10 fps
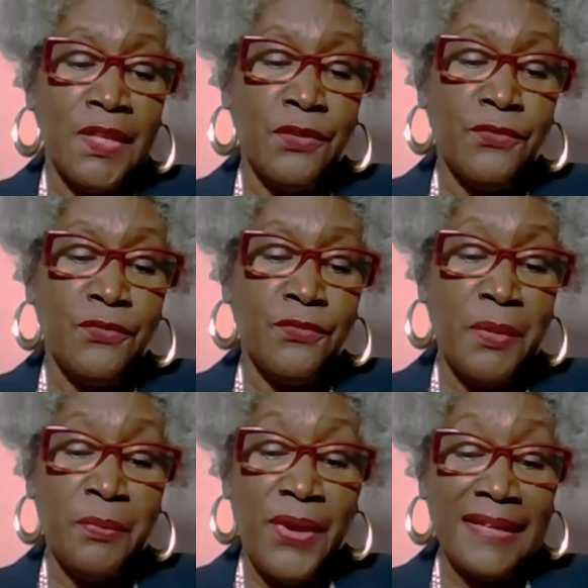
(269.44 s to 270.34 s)
from
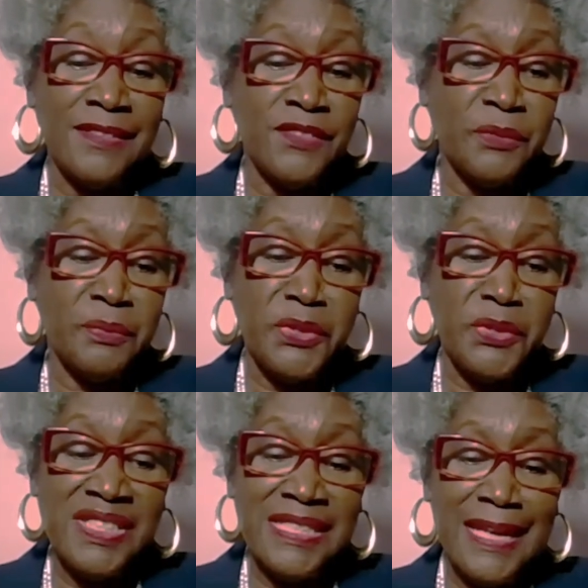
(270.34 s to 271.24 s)
the practice
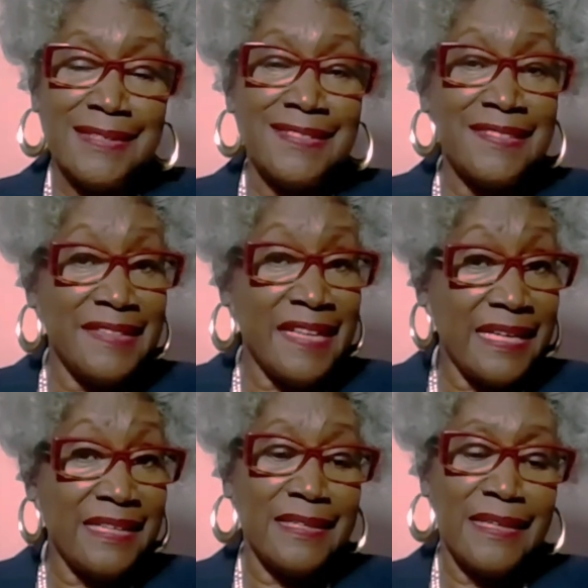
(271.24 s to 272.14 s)
community and
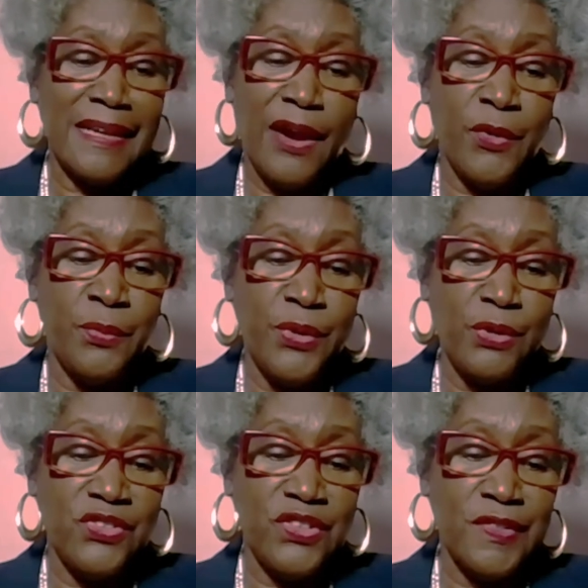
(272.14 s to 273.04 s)
staid in our
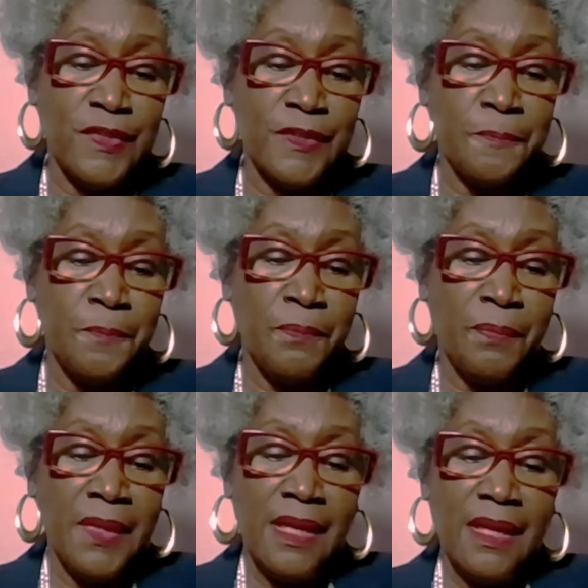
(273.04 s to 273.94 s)
approaches.
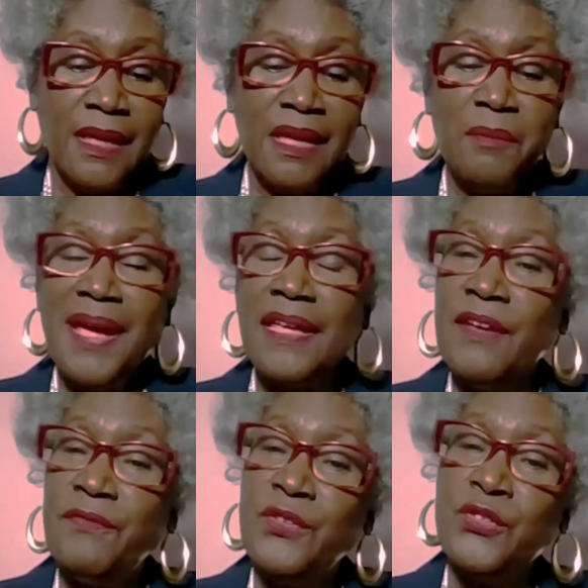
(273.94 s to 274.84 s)
In my
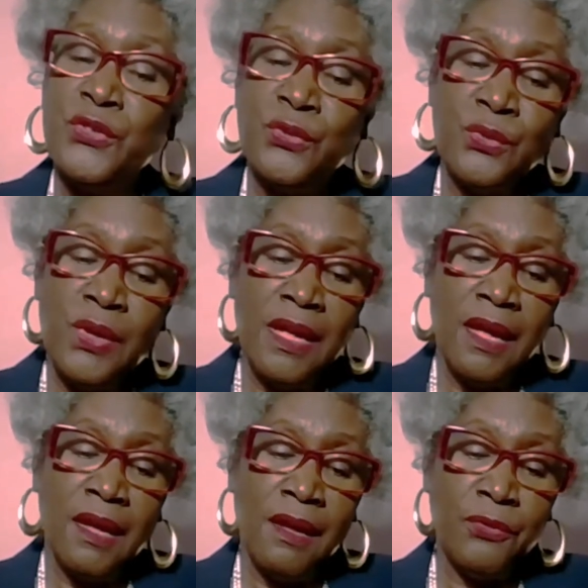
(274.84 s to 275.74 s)
effort to
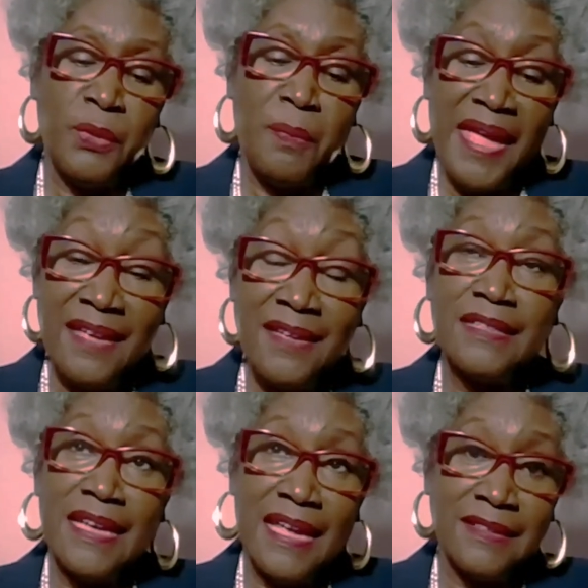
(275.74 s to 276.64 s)
remain
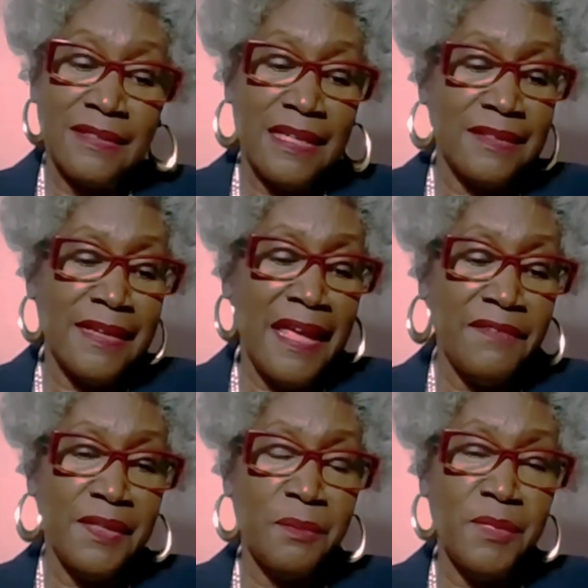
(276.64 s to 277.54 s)
connected and to
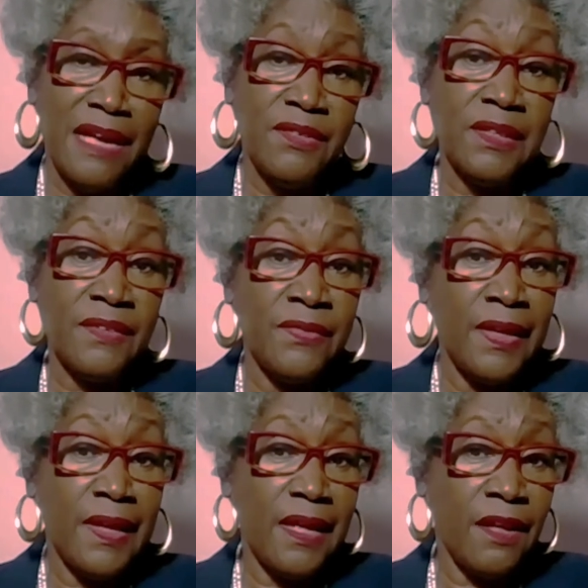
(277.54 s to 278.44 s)
have some level
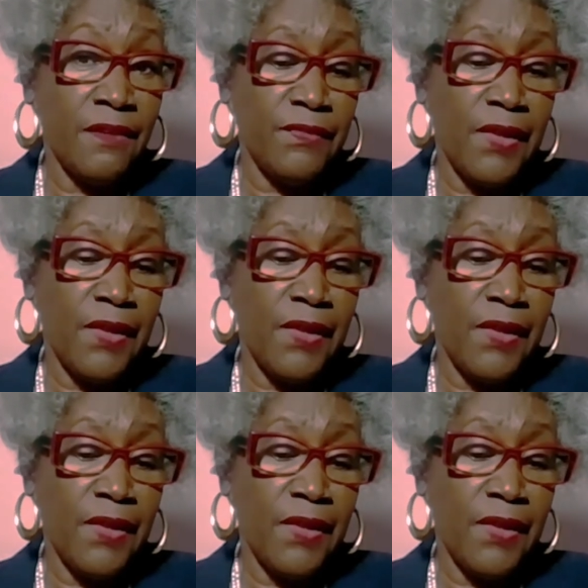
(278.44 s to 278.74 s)
of